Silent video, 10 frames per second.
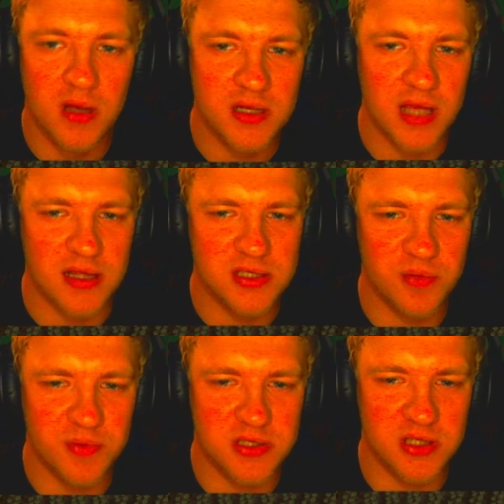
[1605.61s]
Yeah, let's hope
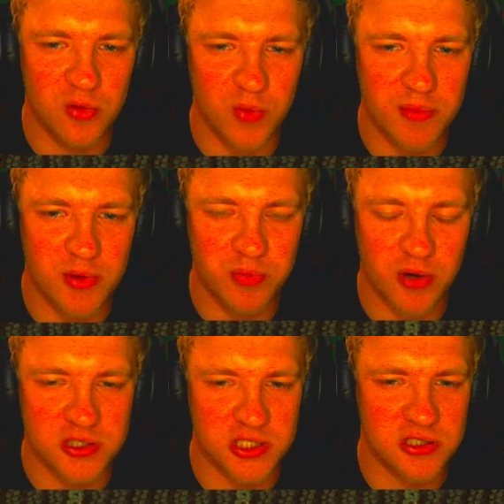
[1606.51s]
this little windmill
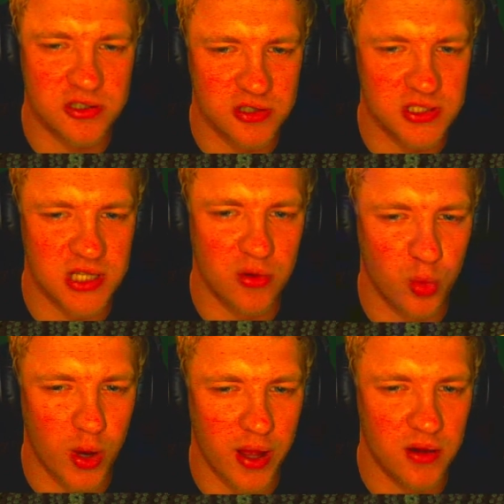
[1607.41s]
project turns out
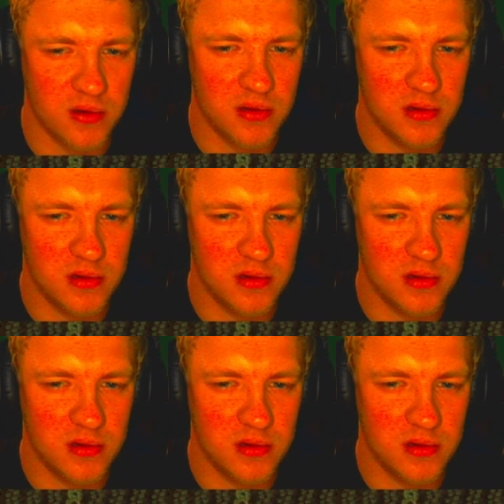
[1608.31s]
well.